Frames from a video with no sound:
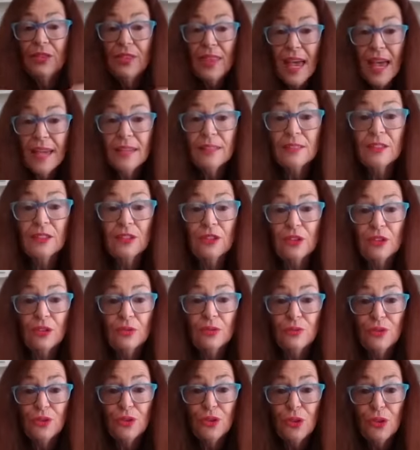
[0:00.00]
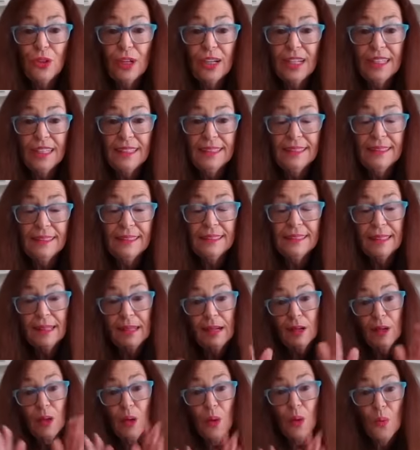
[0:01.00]
thousands of trees
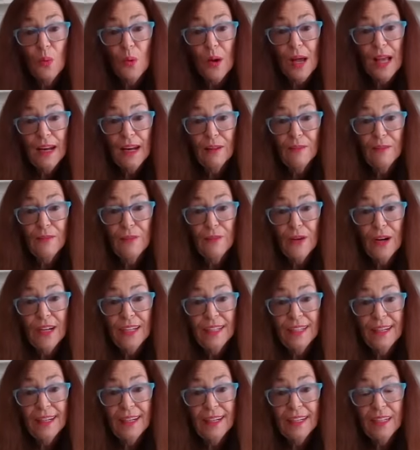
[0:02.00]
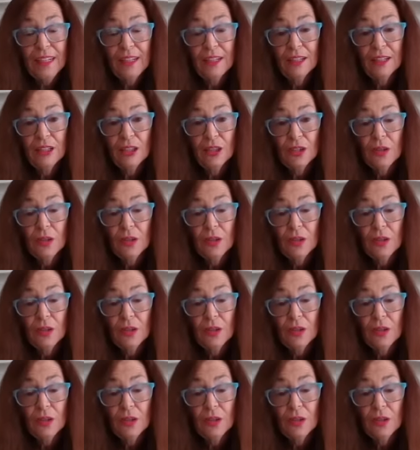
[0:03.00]
that are koala friendly